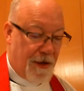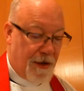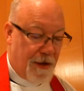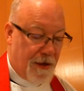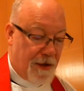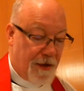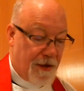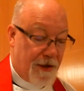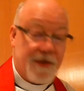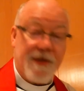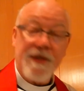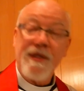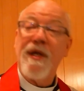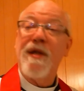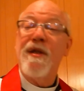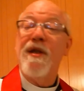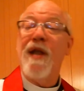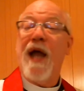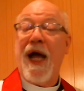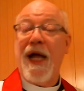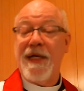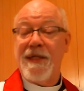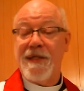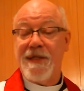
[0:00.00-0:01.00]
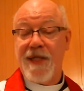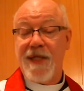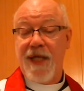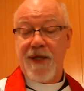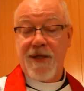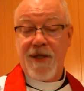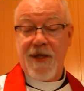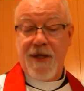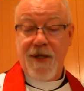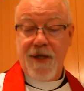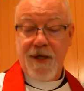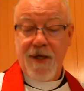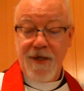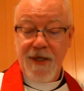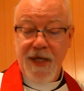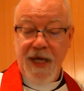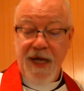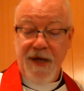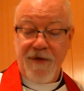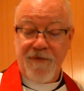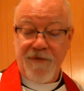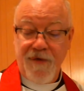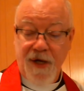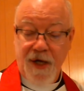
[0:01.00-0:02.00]
it's nice that the
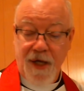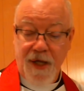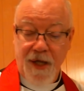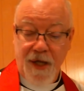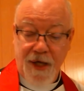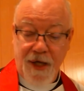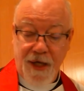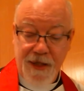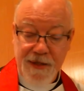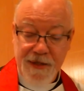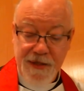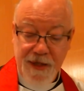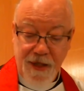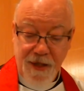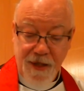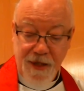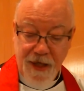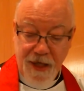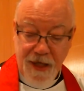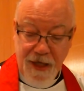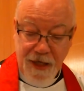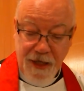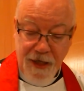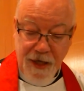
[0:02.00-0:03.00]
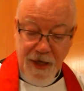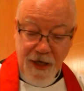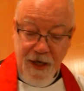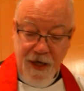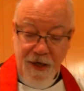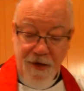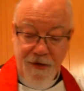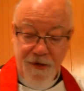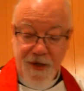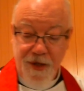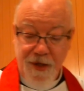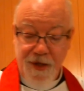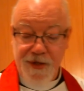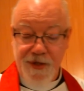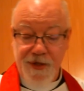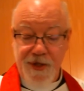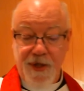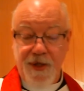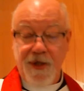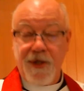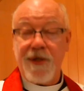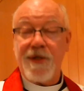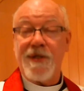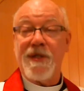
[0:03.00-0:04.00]
day fell on a Sunday this
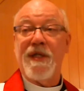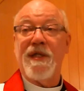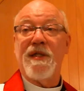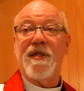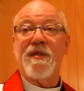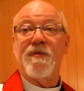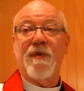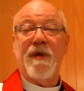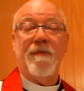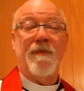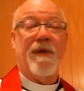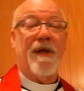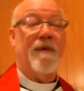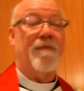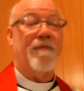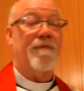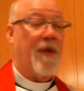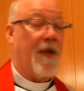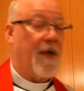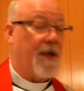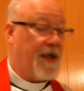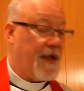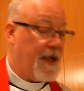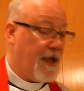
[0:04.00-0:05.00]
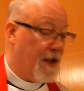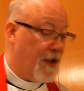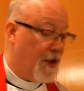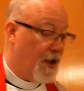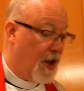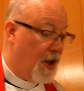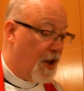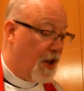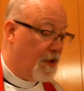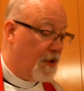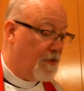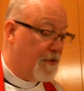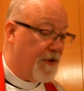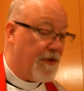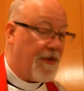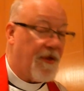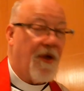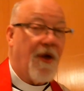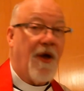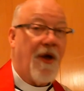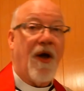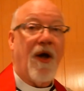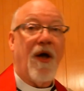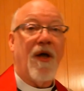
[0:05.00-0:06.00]
year since we've been plugging along with
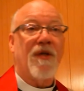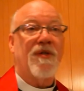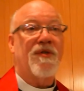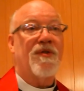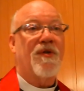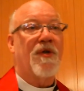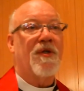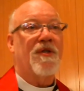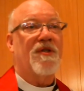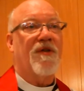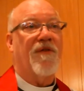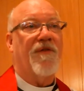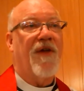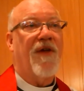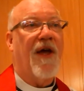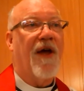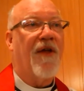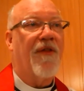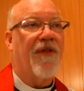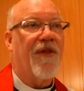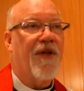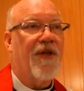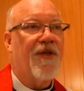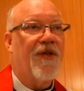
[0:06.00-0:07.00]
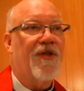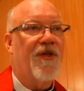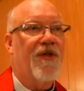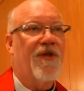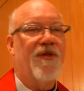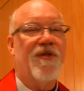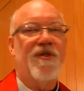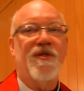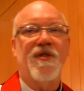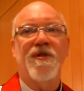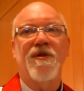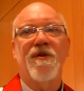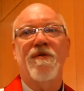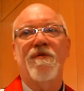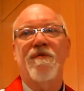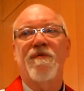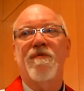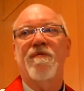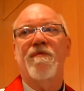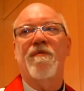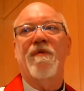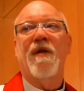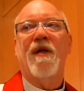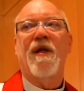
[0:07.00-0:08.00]
all sorts of health issues,
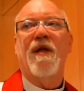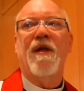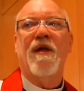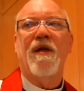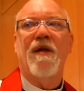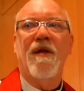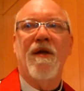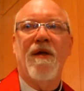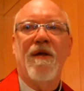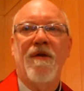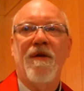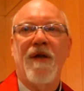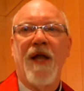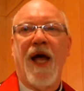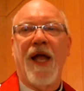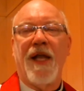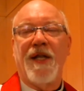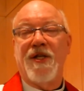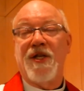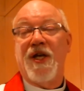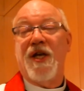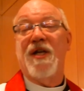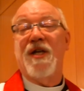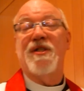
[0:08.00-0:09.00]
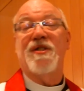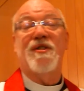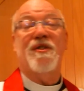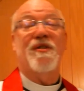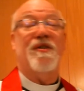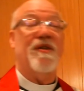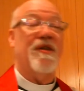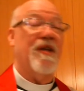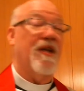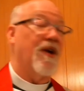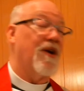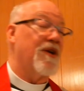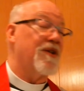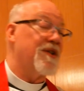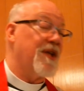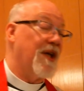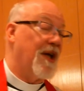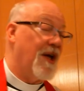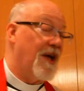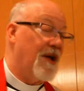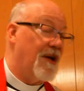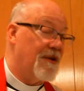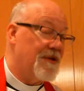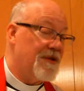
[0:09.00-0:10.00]
not just in
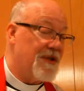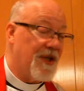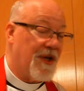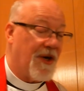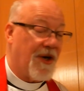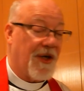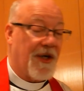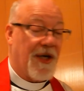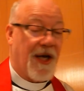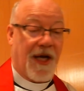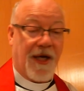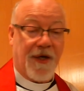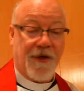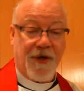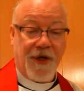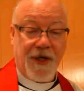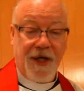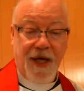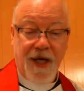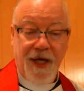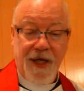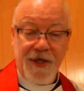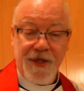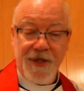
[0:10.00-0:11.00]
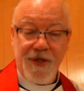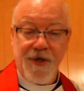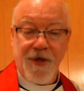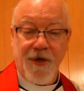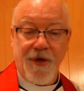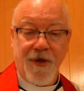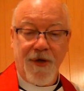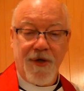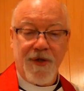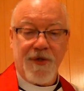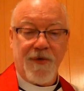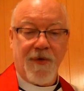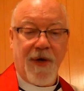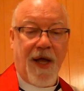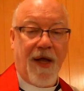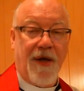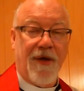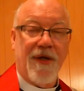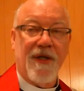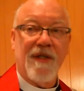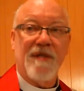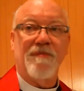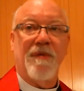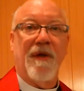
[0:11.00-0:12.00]
ourselves, in our congregation, or those
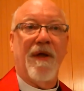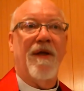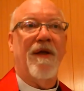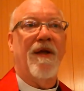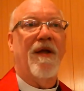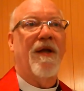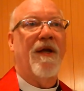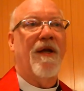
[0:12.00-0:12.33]
around us, but